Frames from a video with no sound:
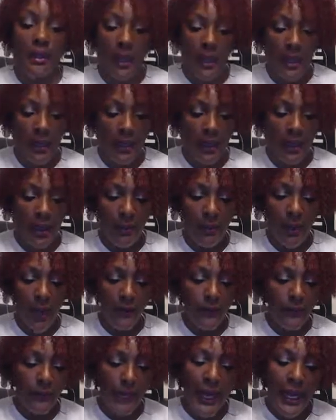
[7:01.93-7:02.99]
And
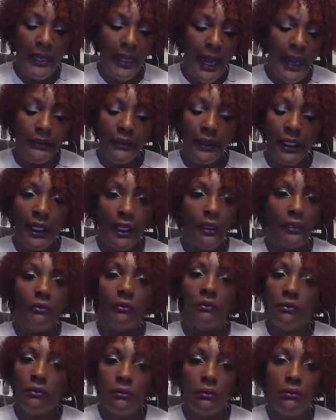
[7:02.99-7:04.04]
everybody, I think
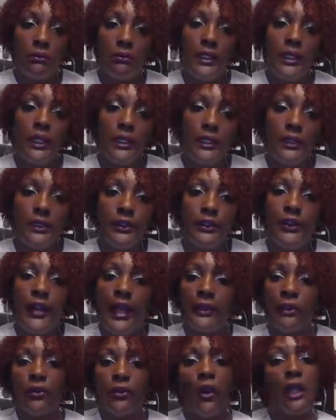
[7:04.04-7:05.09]
we need to do
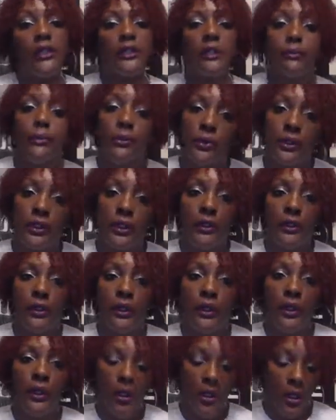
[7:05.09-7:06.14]
that across the board.
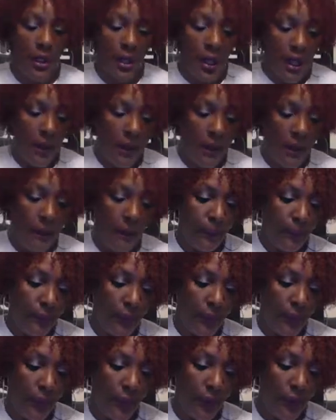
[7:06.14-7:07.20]

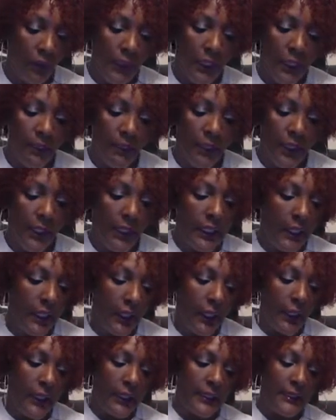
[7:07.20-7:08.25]
We need to be
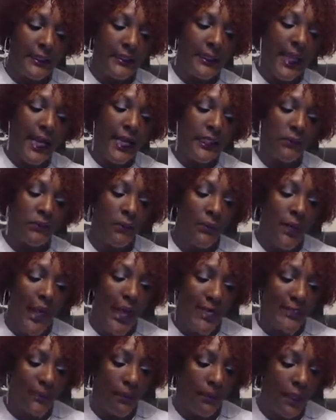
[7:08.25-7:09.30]
clear and concise when we're
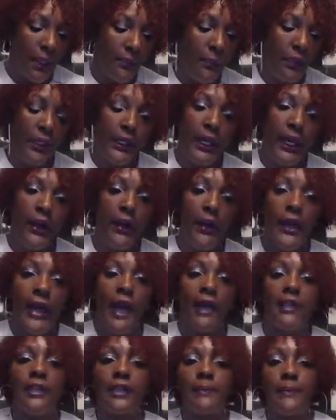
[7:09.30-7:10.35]
asking people to carry
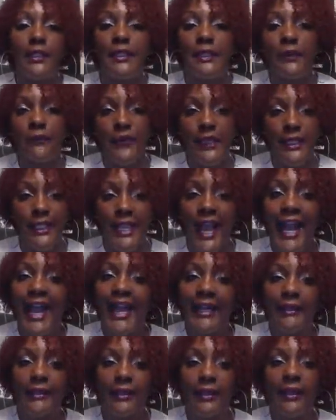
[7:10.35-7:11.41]
out a specific
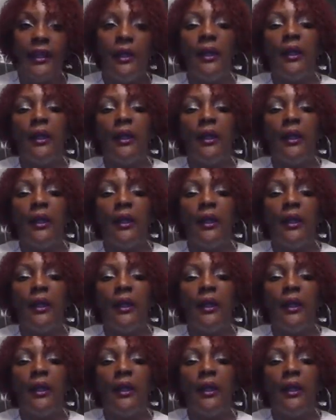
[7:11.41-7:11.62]
task.